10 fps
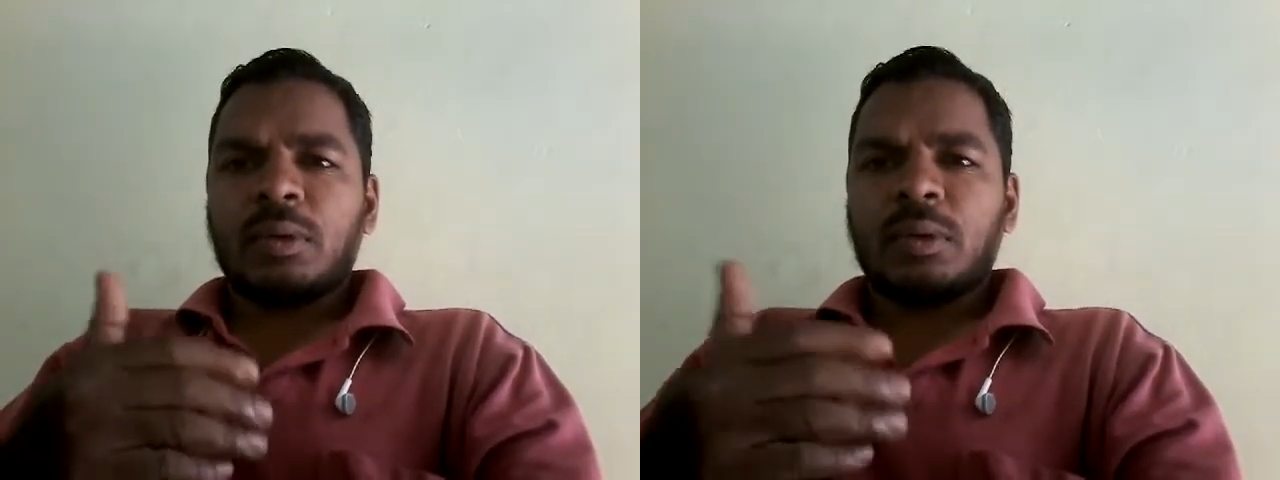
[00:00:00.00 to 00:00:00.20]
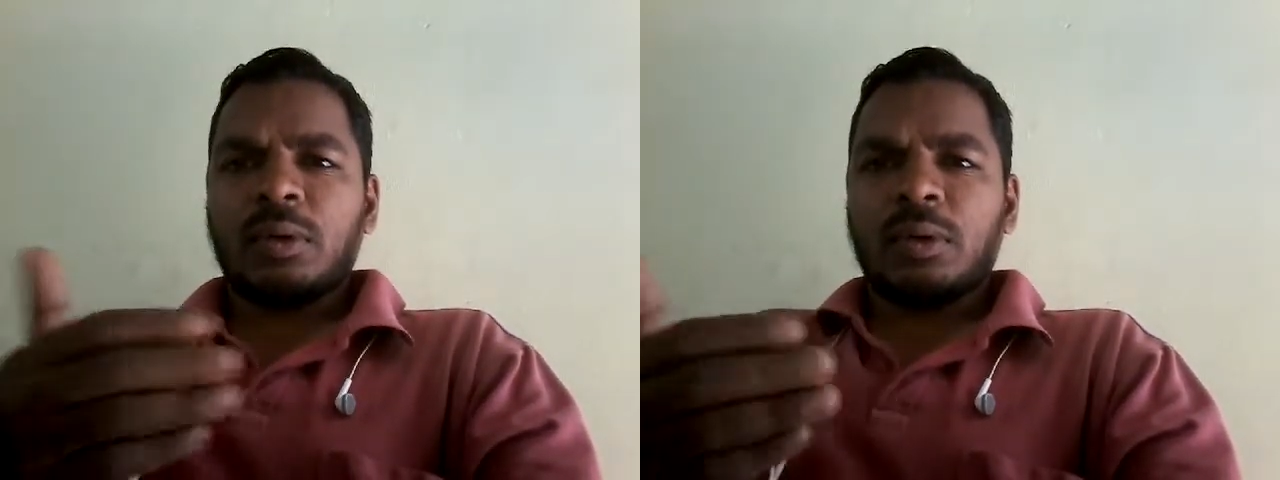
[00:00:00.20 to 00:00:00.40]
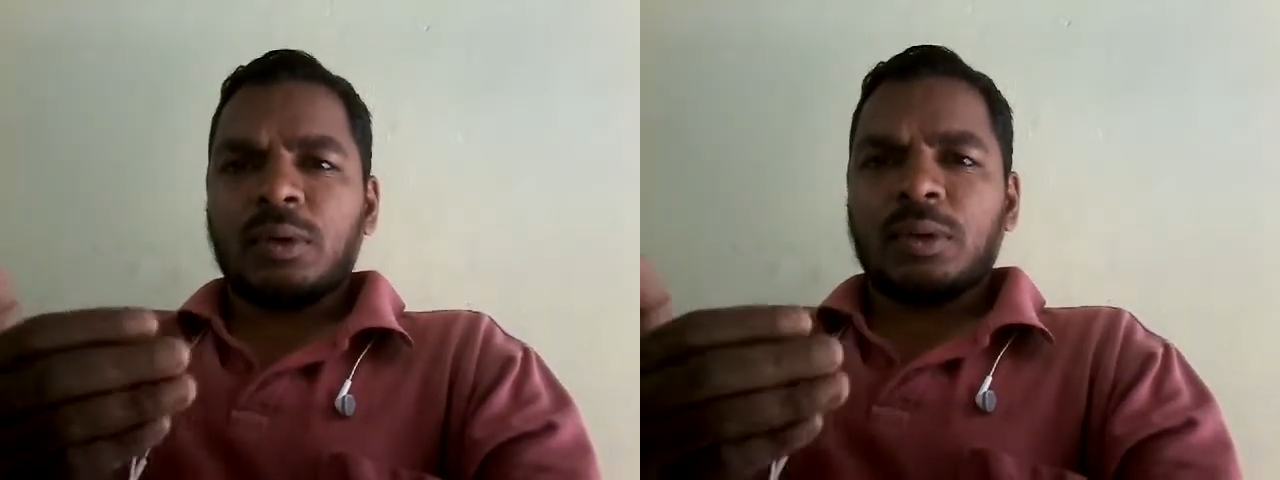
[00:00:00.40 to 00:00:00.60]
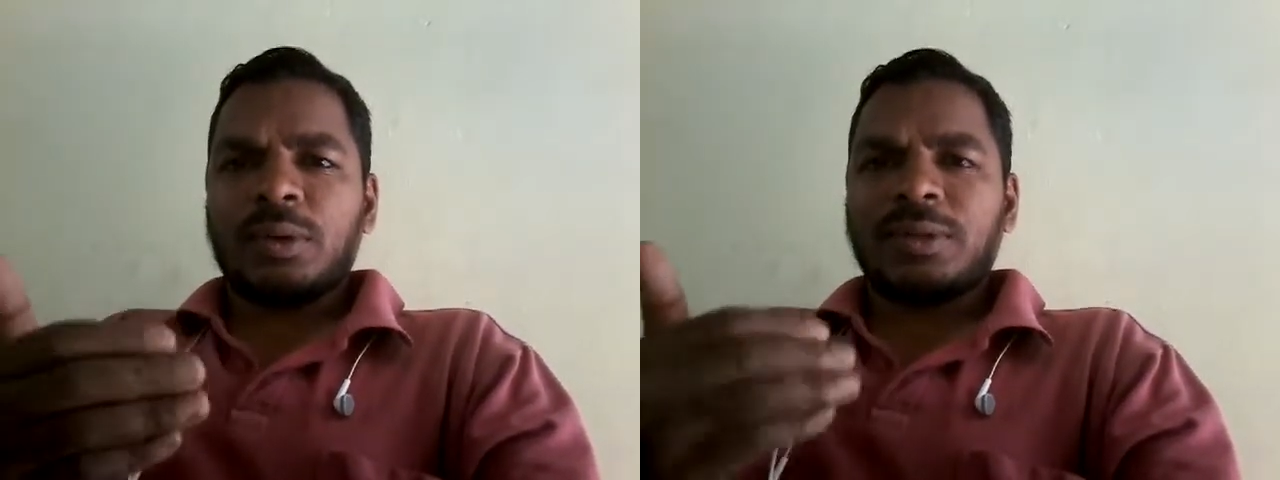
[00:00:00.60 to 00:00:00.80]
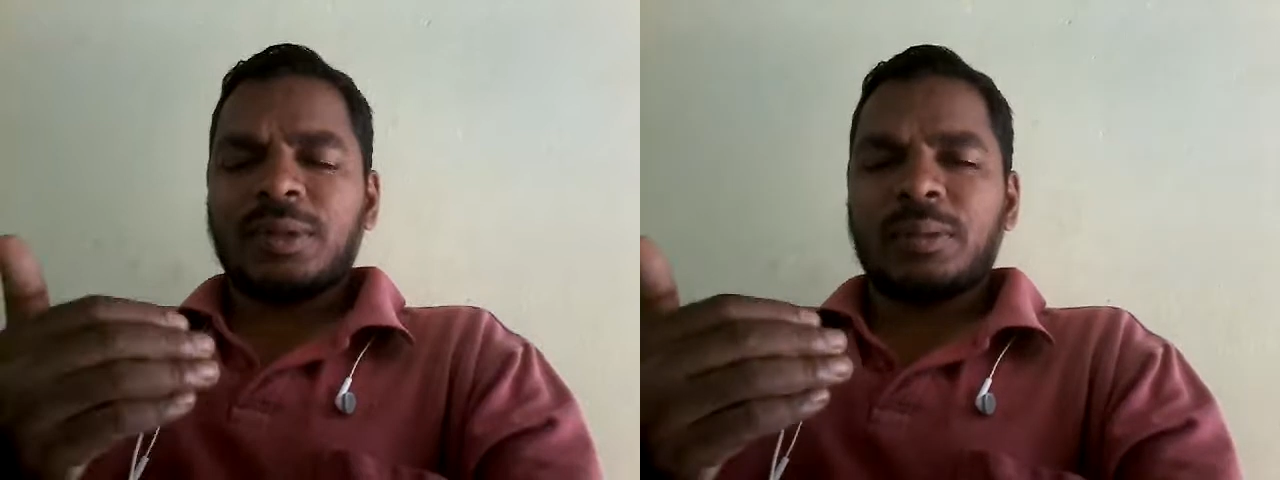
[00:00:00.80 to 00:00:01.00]
or
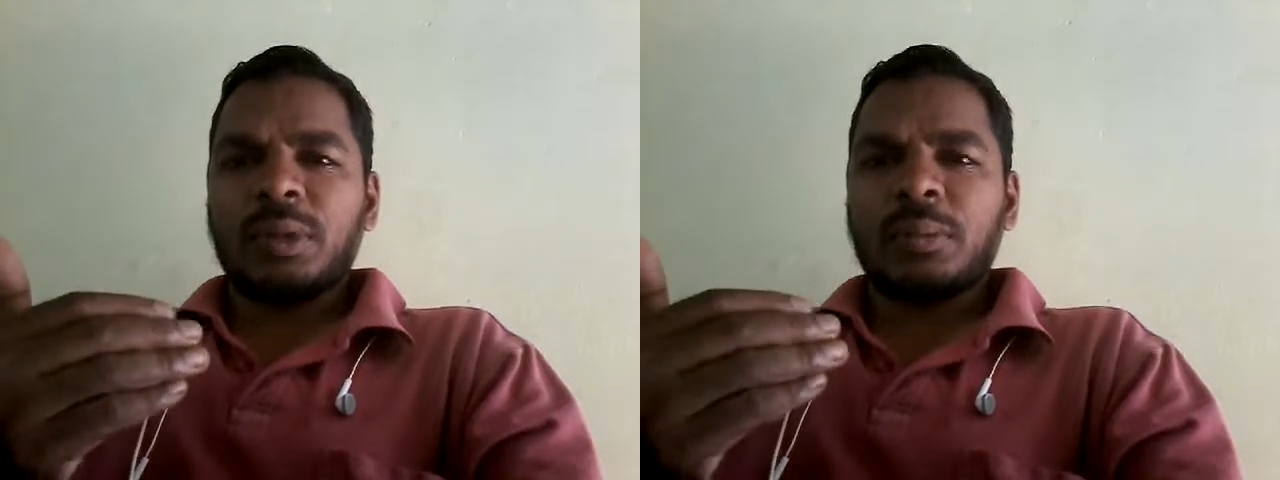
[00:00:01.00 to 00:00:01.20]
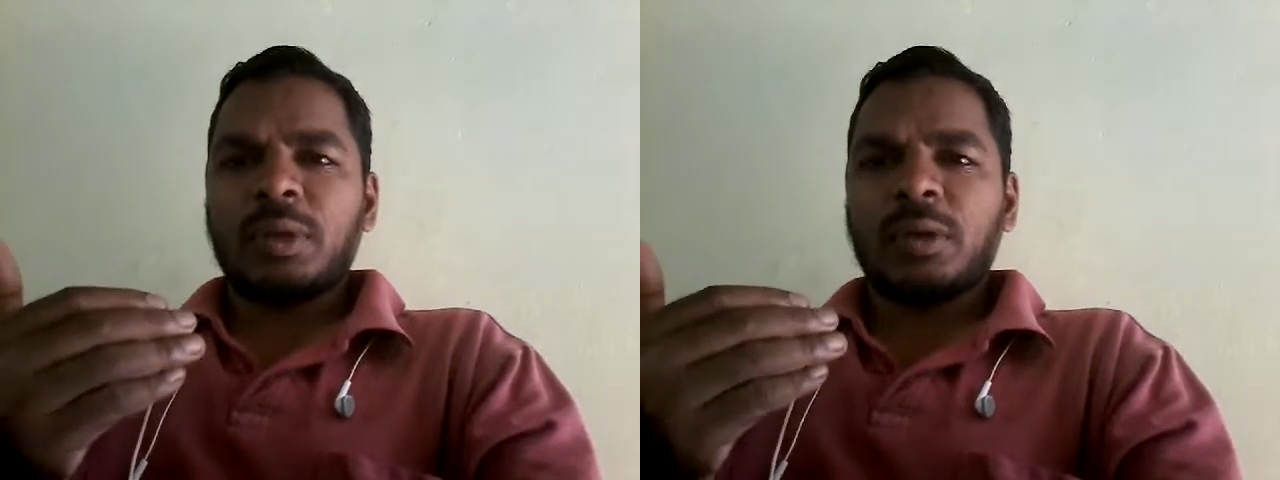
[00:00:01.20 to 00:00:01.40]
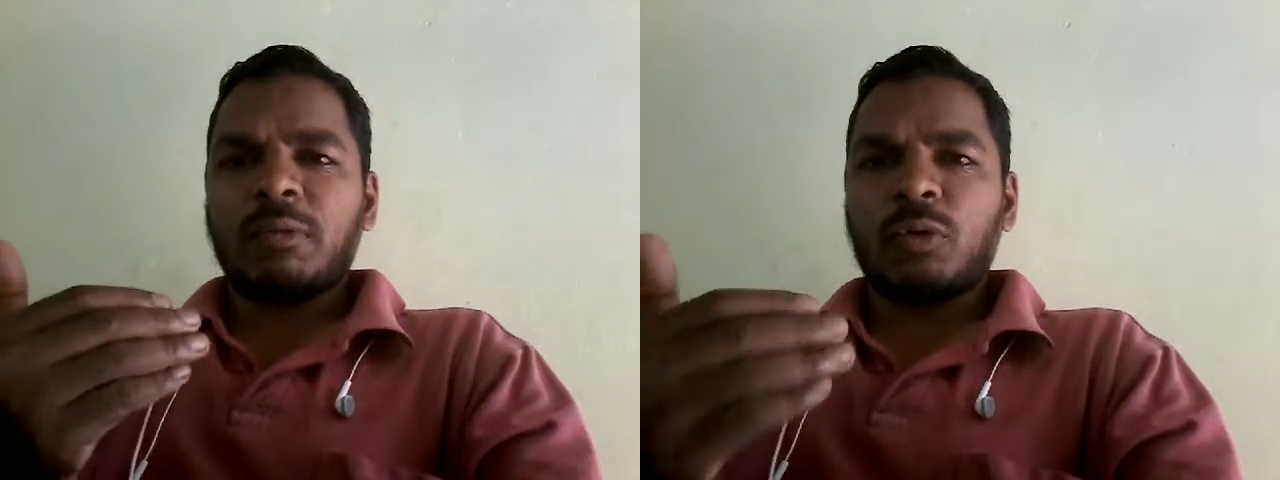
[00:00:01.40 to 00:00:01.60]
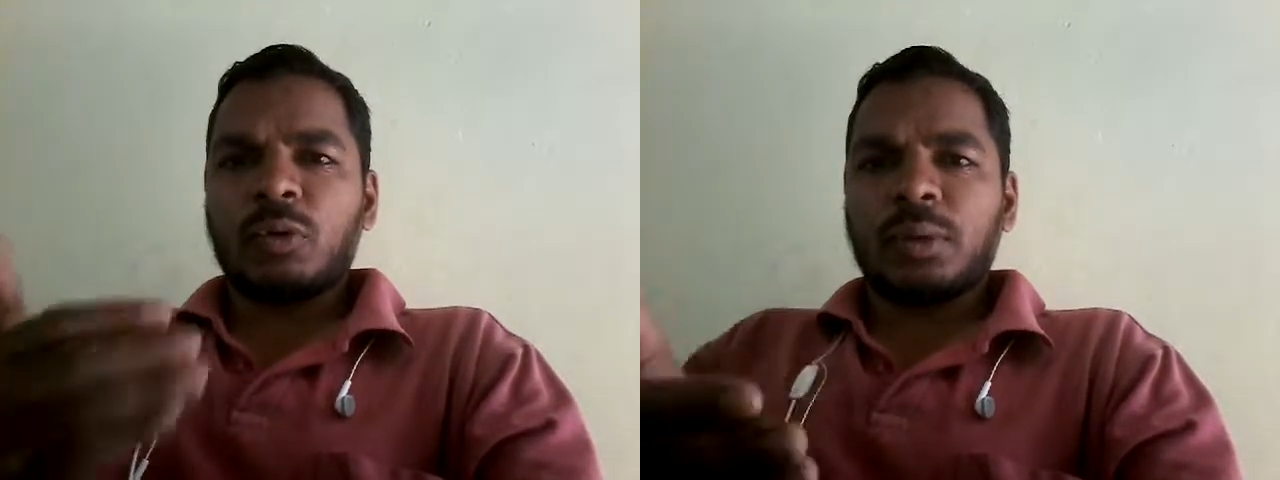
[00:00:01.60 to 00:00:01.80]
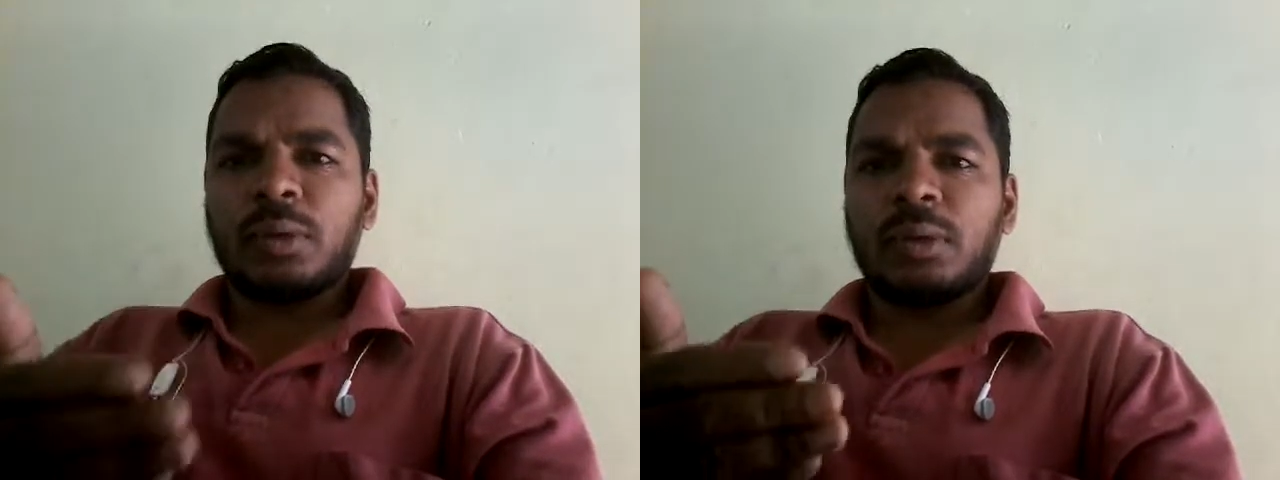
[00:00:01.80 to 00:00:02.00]
they may be
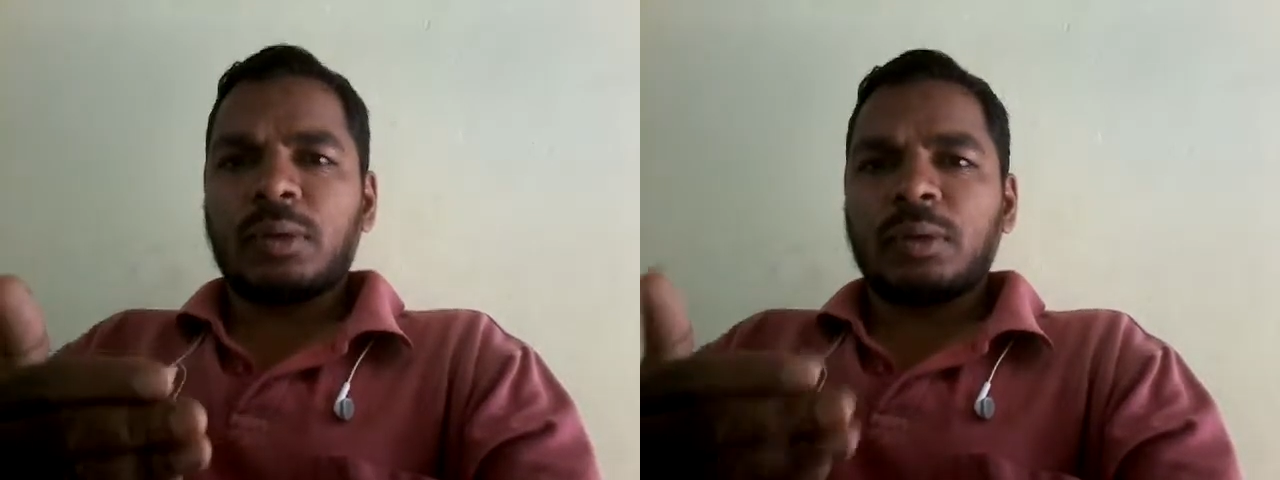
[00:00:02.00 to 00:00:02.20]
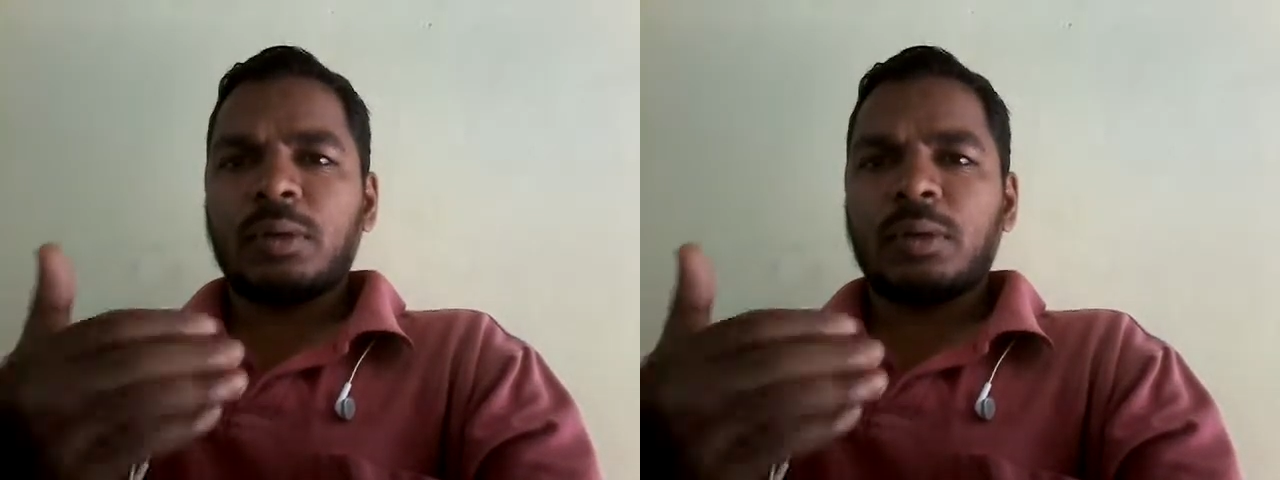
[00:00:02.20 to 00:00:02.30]
viewing